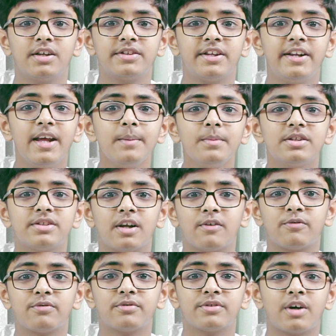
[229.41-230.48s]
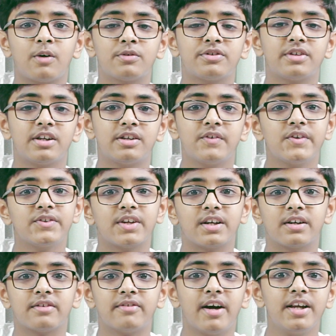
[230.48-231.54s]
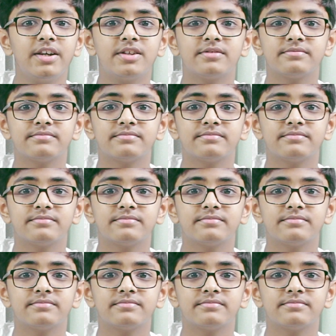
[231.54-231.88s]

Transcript: The name itself sounds interesting, right?